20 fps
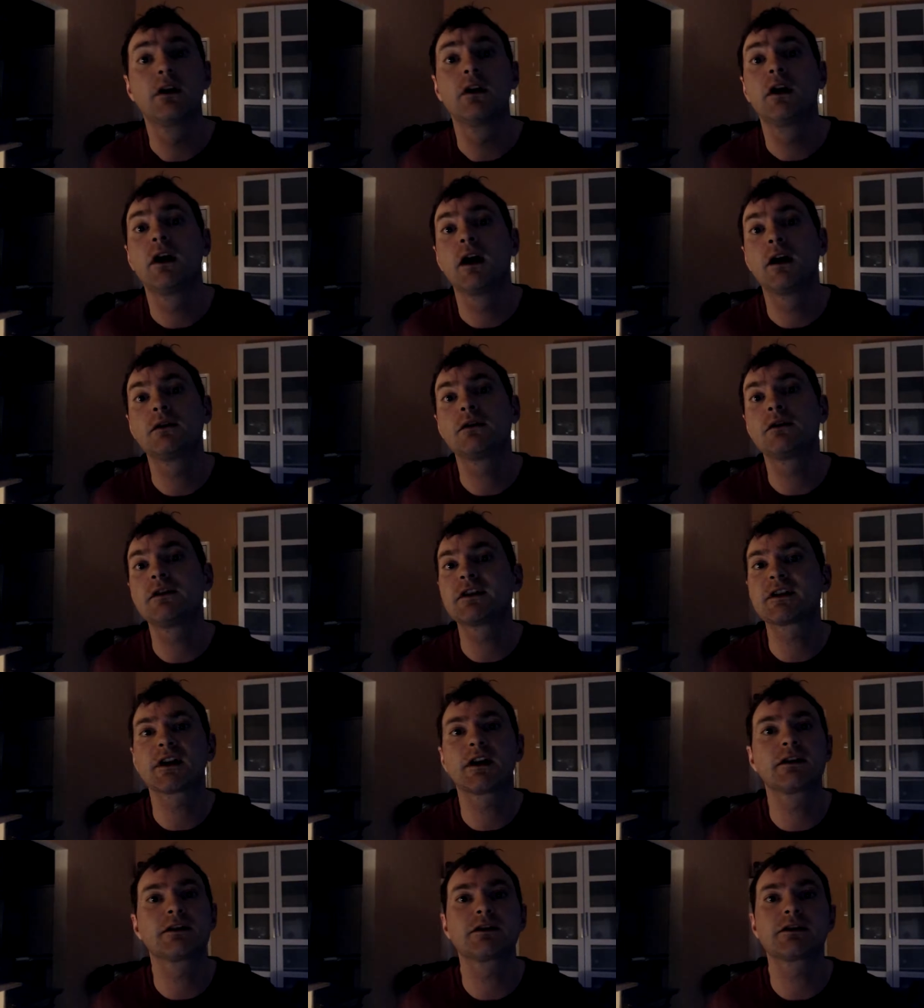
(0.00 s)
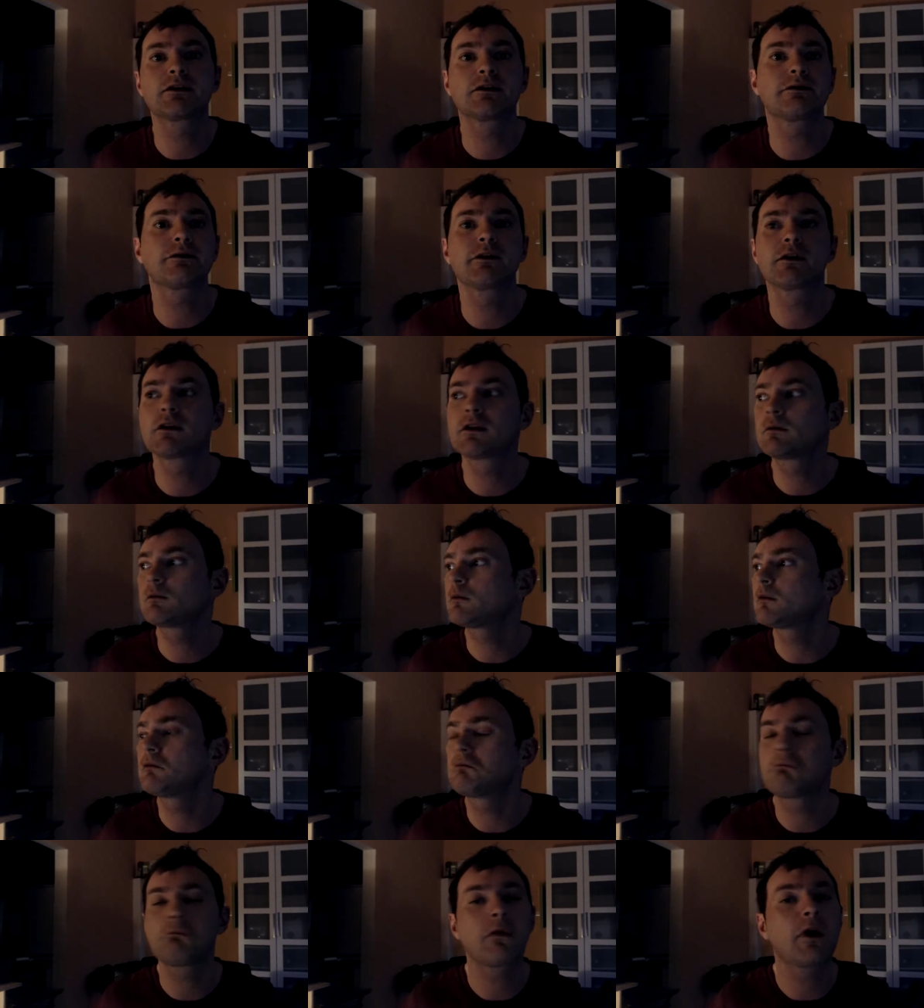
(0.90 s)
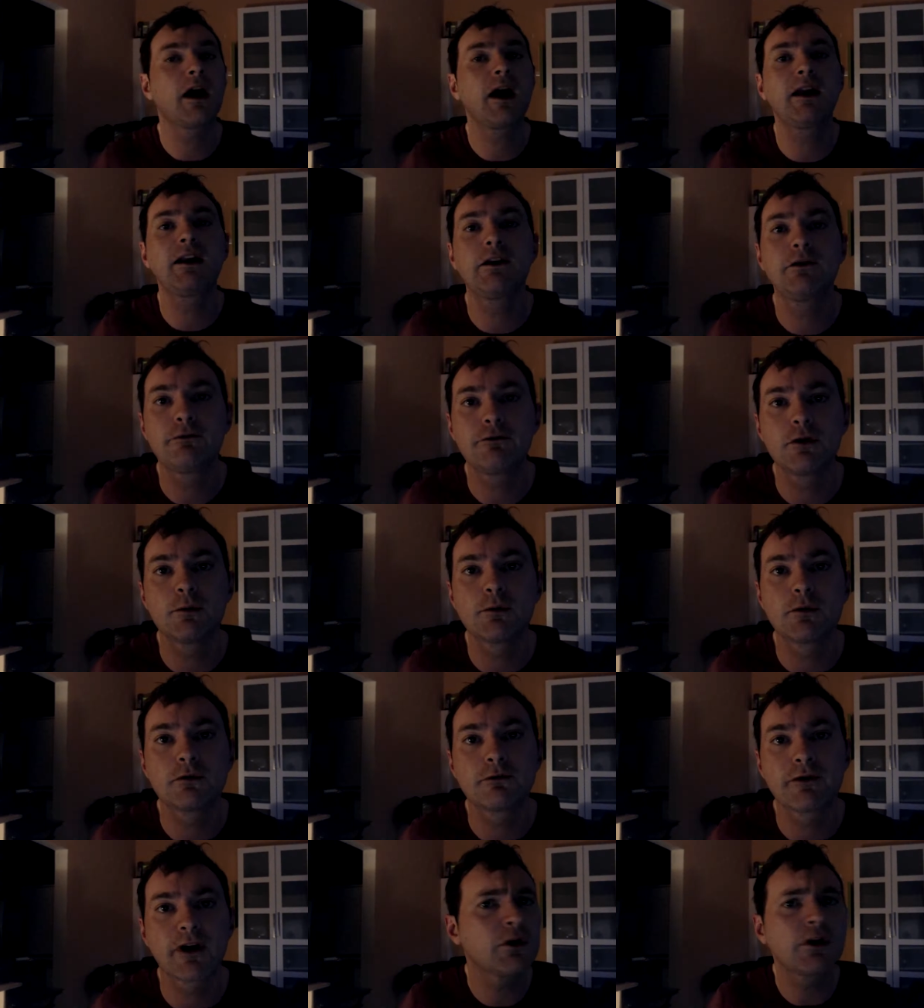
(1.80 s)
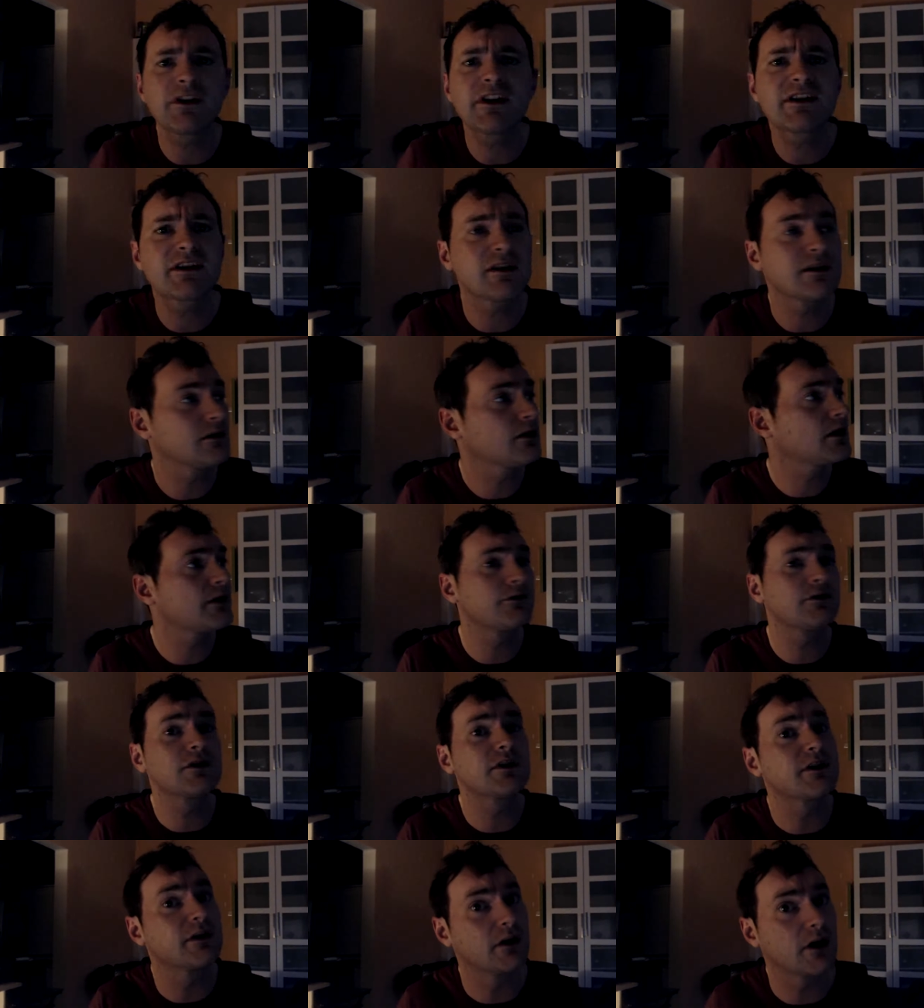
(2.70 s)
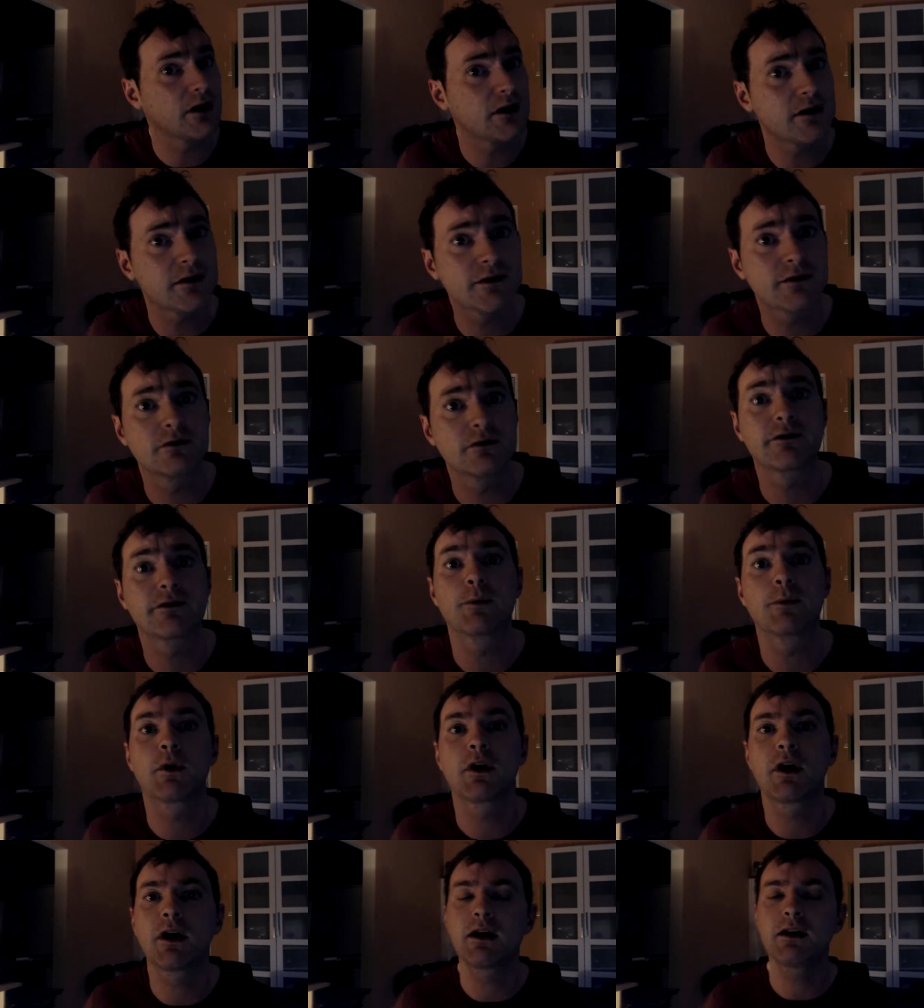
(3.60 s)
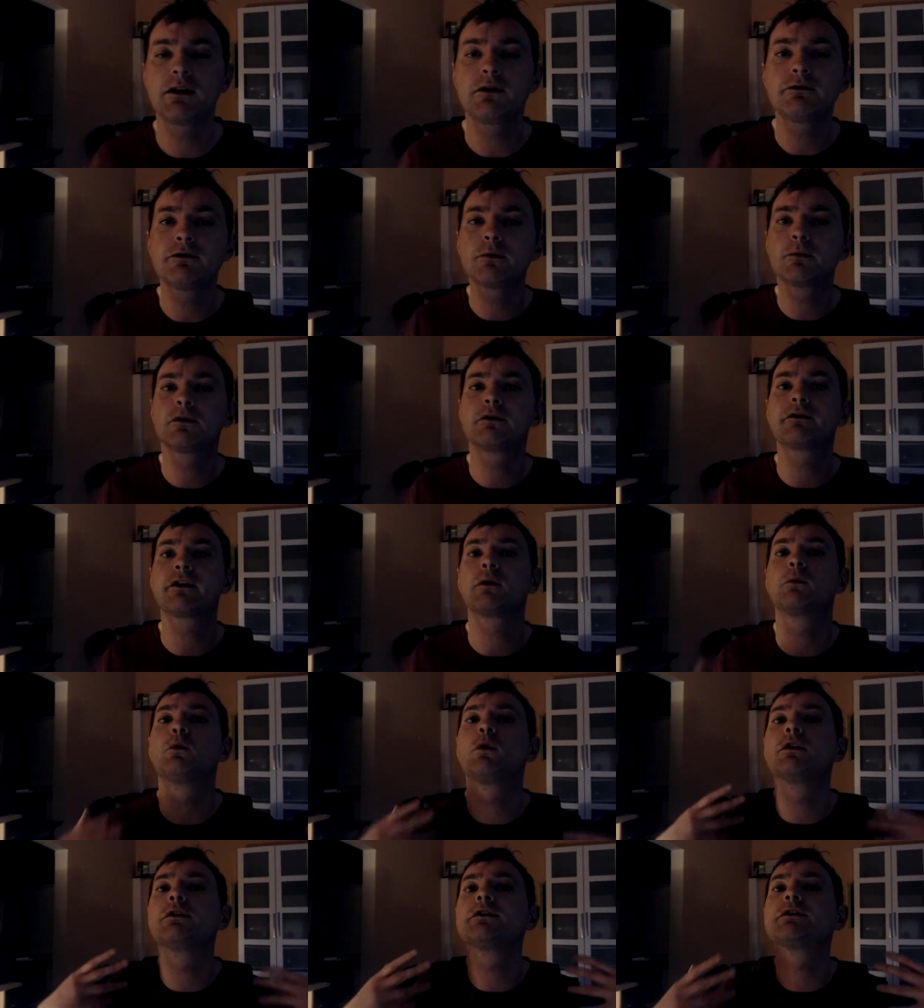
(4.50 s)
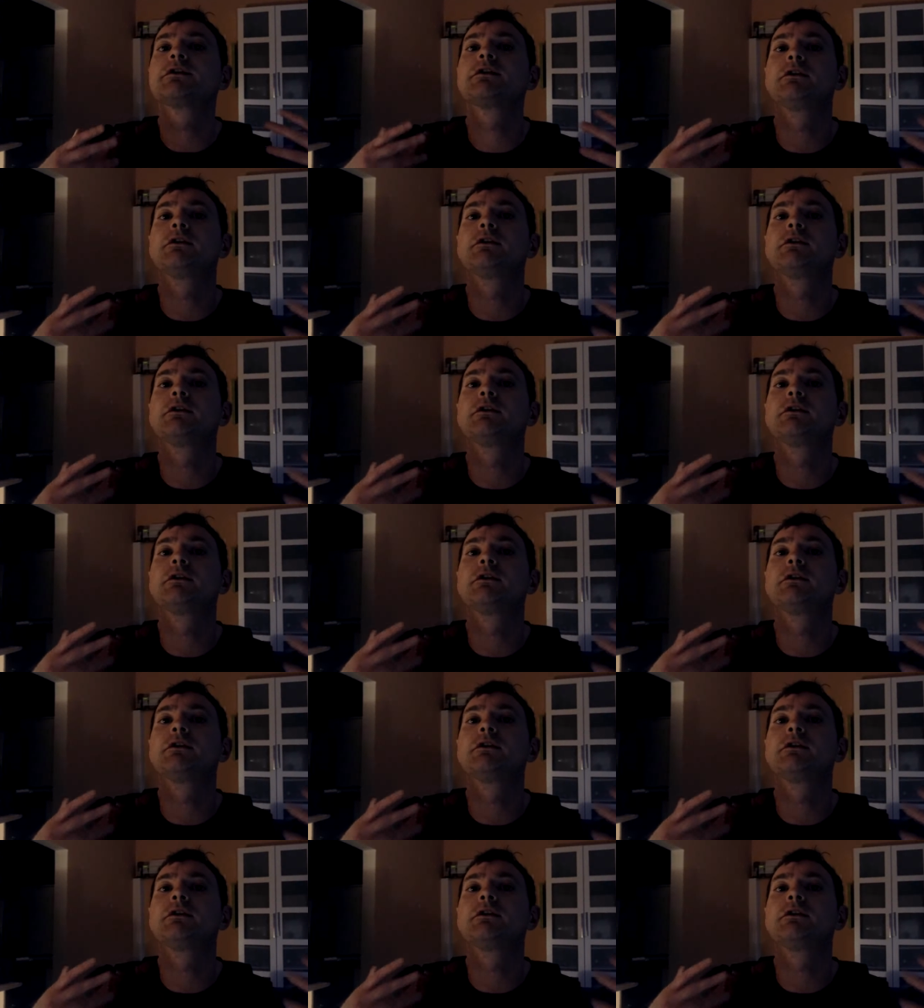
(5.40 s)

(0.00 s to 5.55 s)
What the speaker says: and all this kind of stuff that any football fan, not even just an Arsenal fan, but any football fan wants to